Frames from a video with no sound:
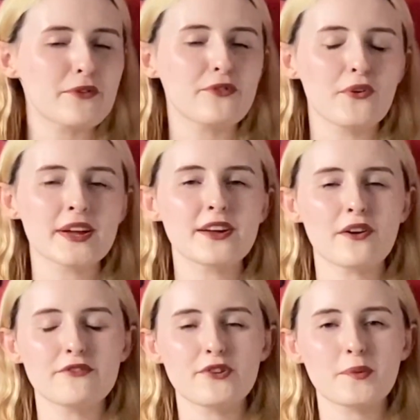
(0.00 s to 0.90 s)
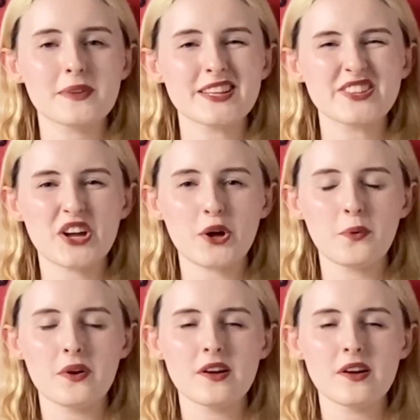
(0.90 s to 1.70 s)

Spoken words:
before he got in Formula 2.